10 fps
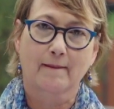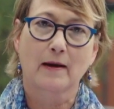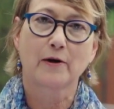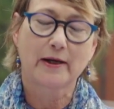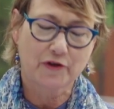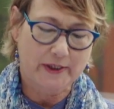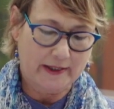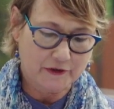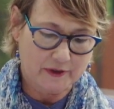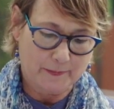Our
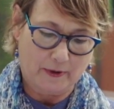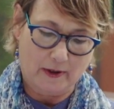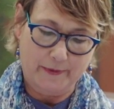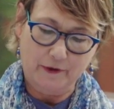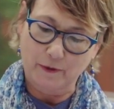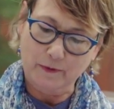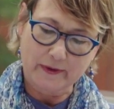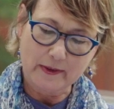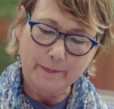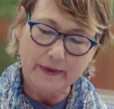education department, who were
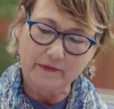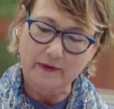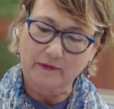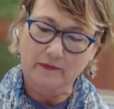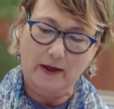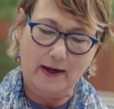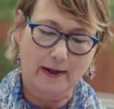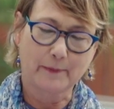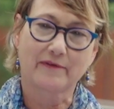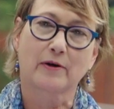in the busiest
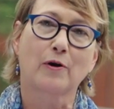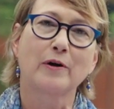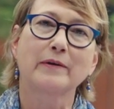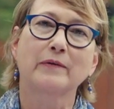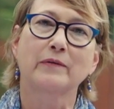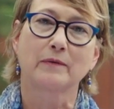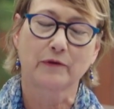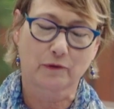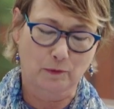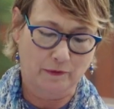time of our Artists in the
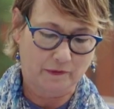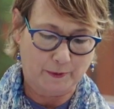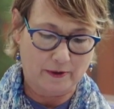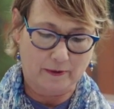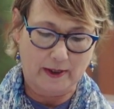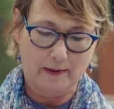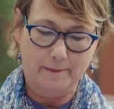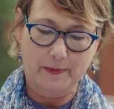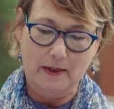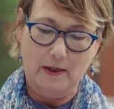Schools program,